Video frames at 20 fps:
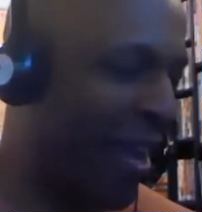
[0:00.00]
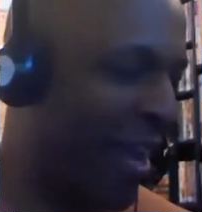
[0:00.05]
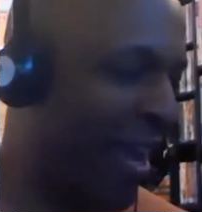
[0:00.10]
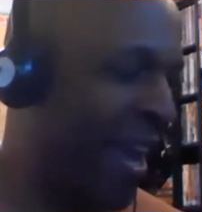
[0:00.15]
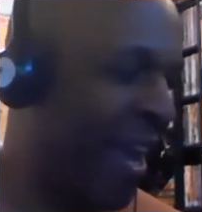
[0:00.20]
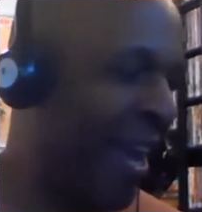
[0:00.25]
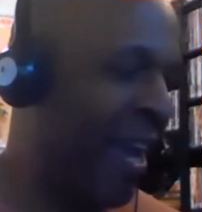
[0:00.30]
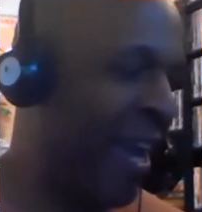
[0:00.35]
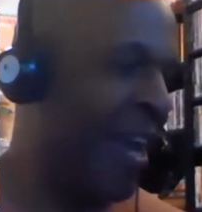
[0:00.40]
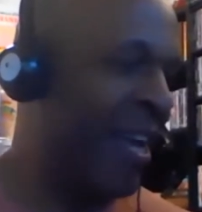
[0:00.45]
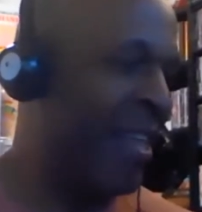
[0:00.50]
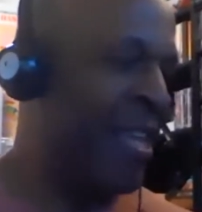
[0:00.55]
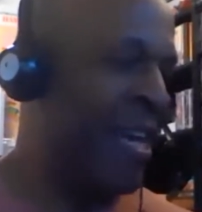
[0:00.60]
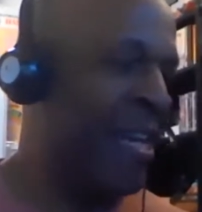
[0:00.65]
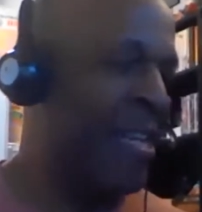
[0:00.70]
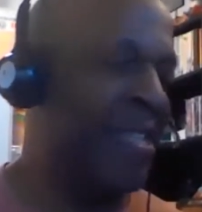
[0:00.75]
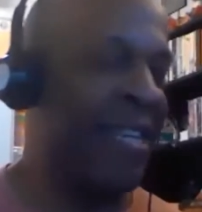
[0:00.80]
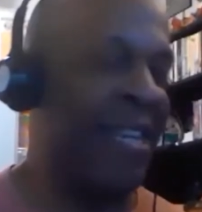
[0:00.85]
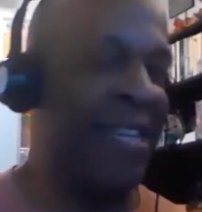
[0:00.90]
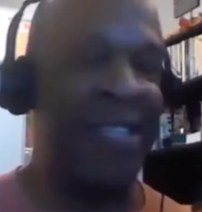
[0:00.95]

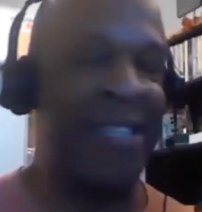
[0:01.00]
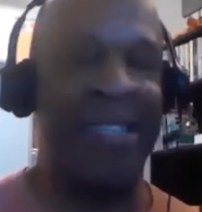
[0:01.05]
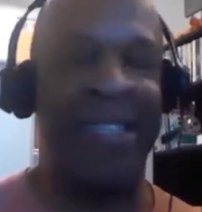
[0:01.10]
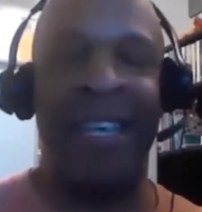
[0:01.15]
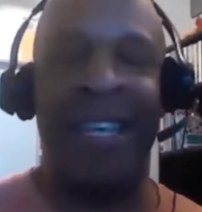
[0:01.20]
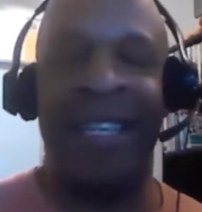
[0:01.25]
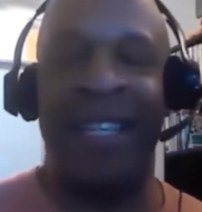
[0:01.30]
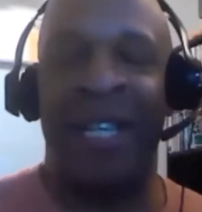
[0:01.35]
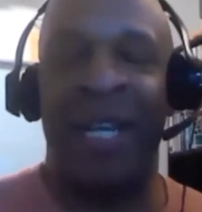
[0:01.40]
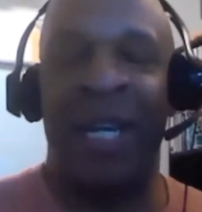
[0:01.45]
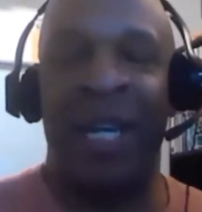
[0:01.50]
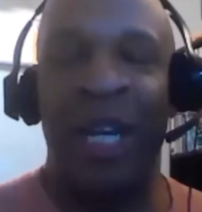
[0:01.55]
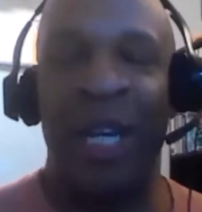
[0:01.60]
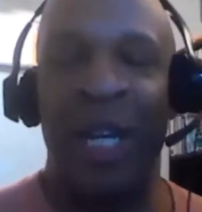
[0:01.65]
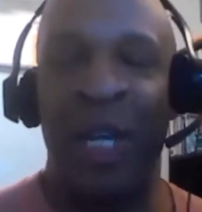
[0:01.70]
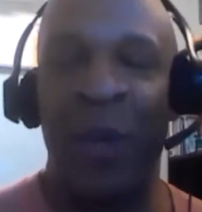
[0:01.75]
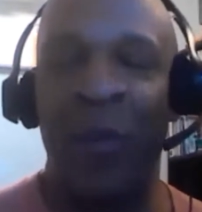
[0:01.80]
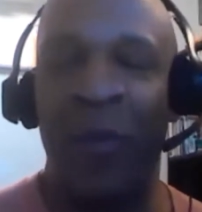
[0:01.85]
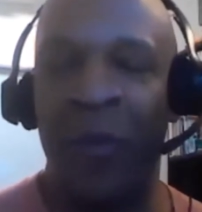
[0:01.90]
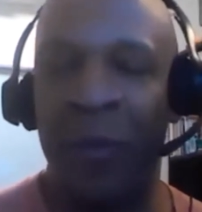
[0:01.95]
that's a
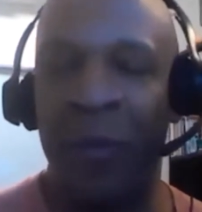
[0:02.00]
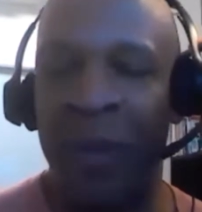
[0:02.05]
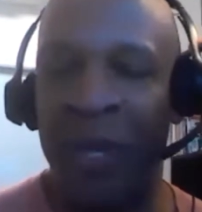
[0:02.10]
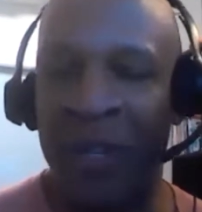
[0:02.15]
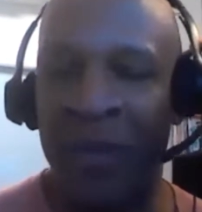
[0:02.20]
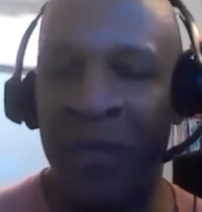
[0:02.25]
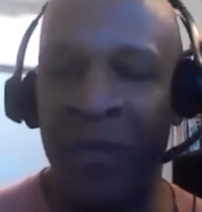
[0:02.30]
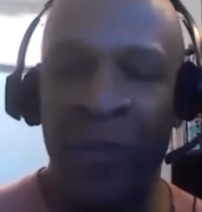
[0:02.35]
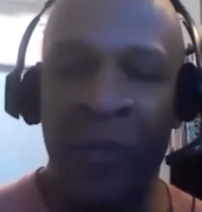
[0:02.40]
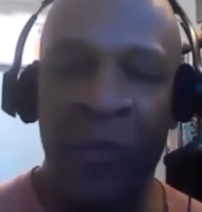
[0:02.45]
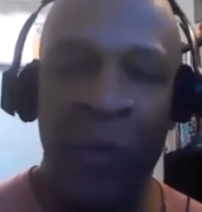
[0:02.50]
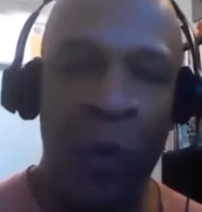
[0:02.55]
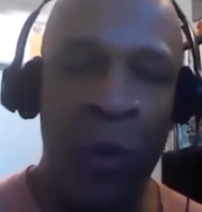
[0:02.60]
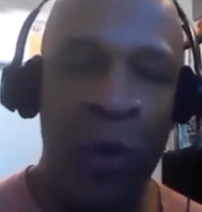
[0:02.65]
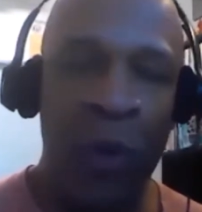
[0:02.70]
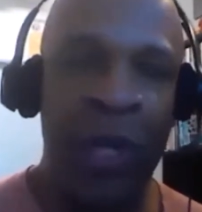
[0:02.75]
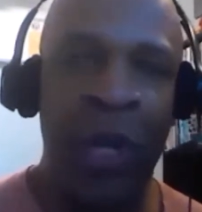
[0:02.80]
euphemism for,